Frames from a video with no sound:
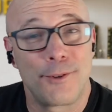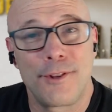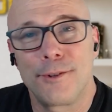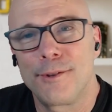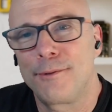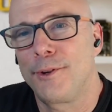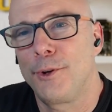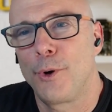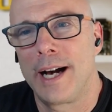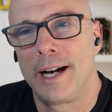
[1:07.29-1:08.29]
those of
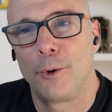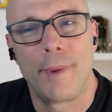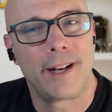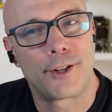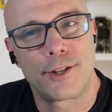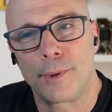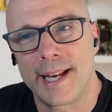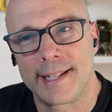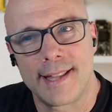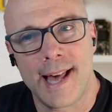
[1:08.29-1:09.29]
you who managed to
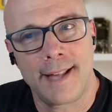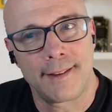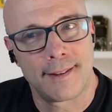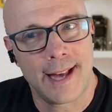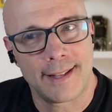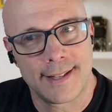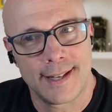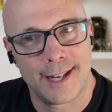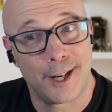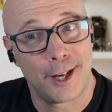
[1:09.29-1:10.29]
guess that, that's
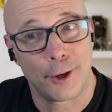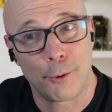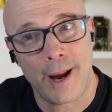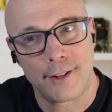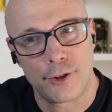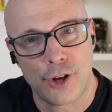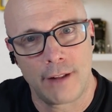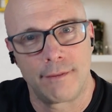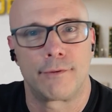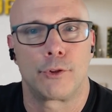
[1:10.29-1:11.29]
great.
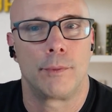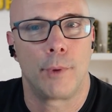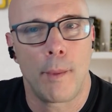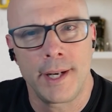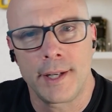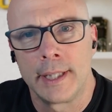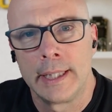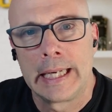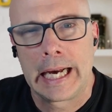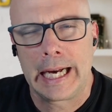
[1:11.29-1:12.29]
Shelve it for a moment.
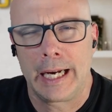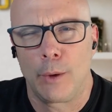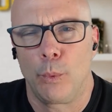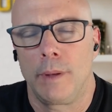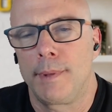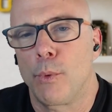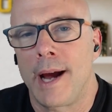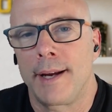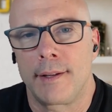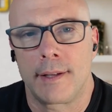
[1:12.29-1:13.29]
We'll be
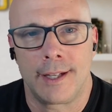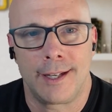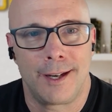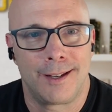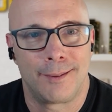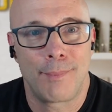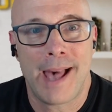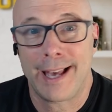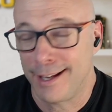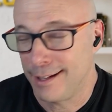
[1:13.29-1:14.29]
right
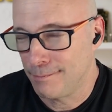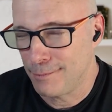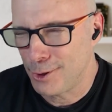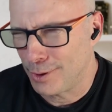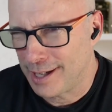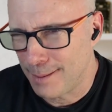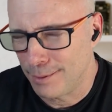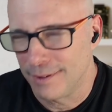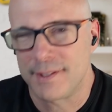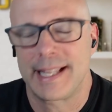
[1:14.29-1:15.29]
back in a
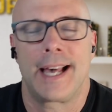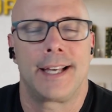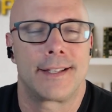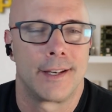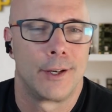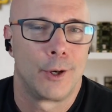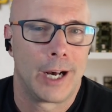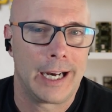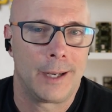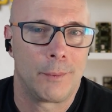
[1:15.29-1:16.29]
couple of slides
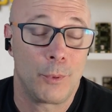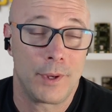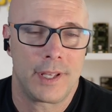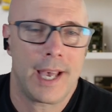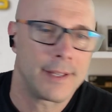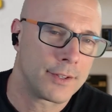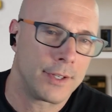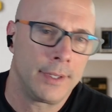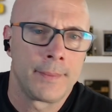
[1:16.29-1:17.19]
with the answer.